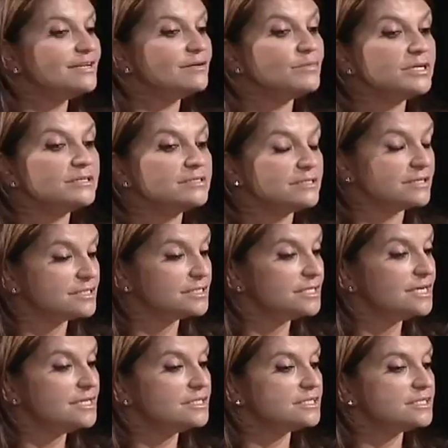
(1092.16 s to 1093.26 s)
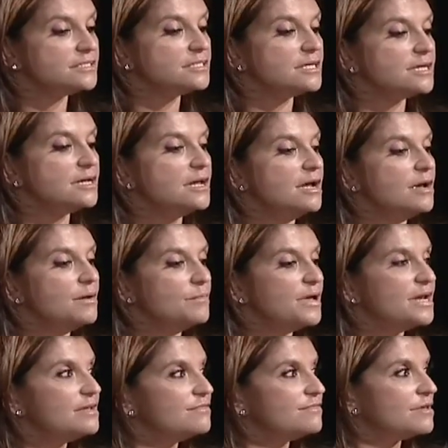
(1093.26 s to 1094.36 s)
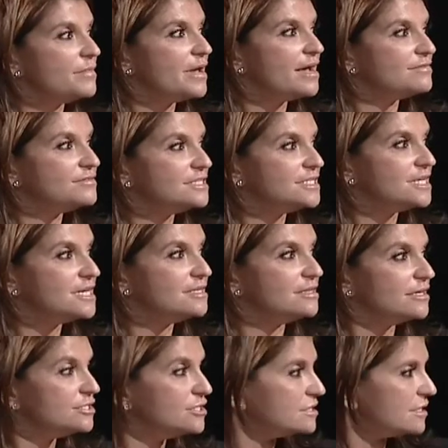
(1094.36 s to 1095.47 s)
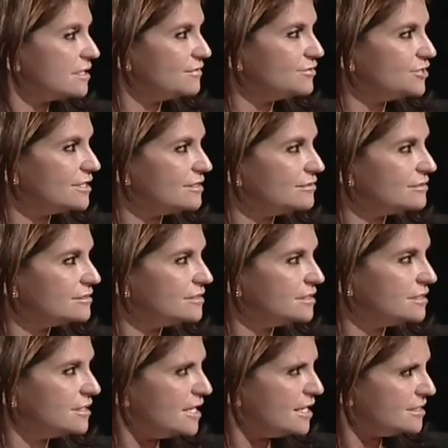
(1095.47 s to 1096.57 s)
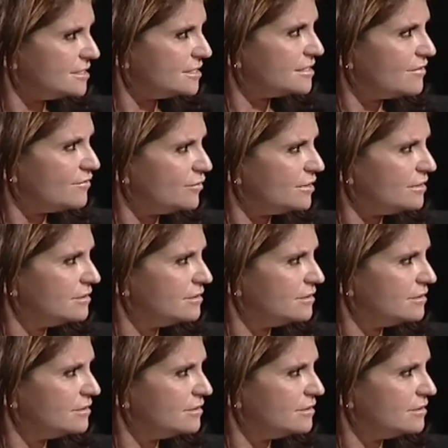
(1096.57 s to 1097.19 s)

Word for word: amongst the states is that many of them have state legislative channels. Did mm -hmm. Kansas have one?